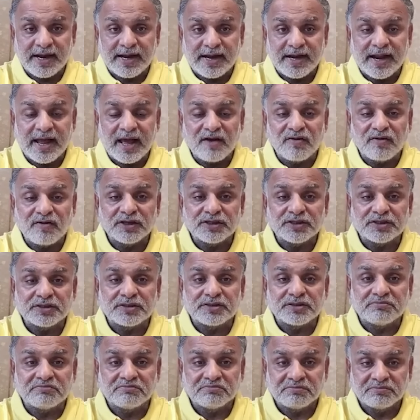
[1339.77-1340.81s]
never,
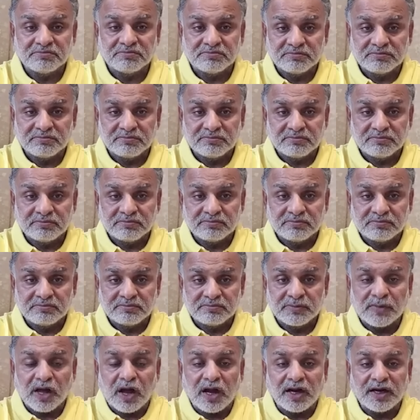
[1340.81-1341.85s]

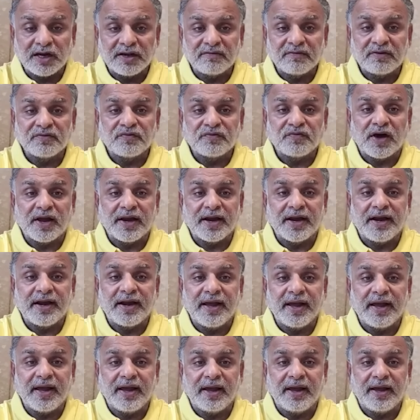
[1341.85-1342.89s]
not even for a
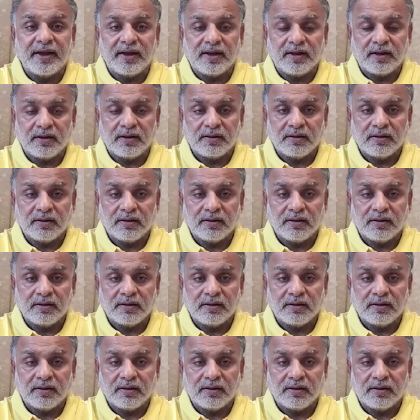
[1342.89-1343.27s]
day.